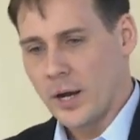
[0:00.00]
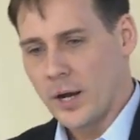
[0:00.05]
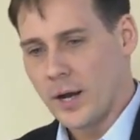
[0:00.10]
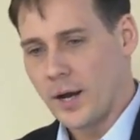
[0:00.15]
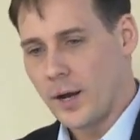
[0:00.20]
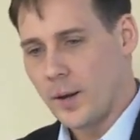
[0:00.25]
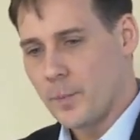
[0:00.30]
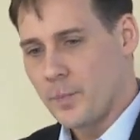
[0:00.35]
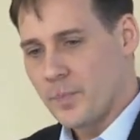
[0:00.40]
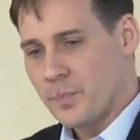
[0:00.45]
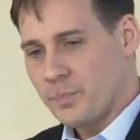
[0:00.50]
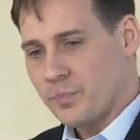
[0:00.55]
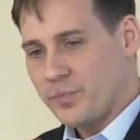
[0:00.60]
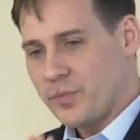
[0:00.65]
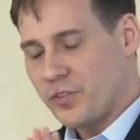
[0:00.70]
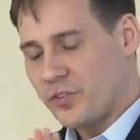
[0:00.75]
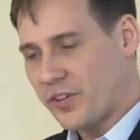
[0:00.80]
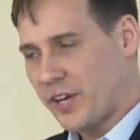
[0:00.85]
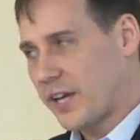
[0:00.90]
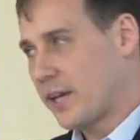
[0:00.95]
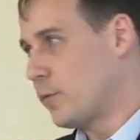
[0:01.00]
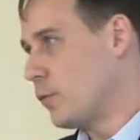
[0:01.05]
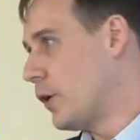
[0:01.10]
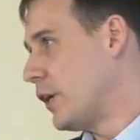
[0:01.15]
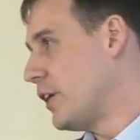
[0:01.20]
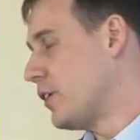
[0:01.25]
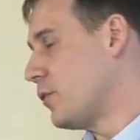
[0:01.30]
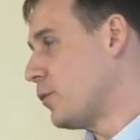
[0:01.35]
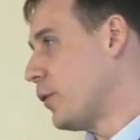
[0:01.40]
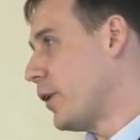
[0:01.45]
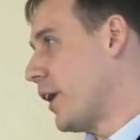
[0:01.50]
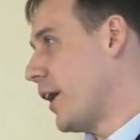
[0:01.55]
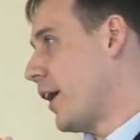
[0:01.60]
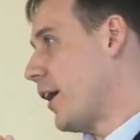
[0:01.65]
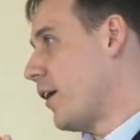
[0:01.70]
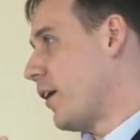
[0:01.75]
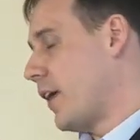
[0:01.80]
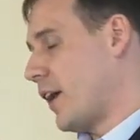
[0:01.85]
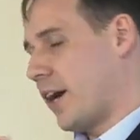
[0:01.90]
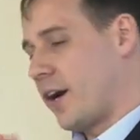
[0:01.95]
Um, the second one is one I,
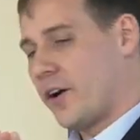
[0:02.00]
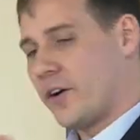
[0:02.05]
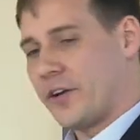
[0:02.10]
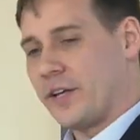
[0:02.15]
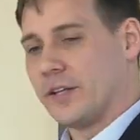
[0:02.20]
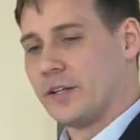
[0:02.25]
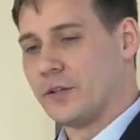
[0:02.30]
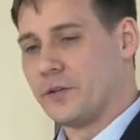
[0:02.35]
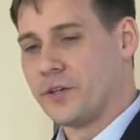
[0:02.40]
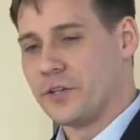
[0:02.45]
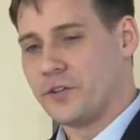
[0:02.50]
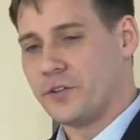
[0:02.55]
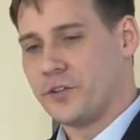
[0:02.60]
I already alluded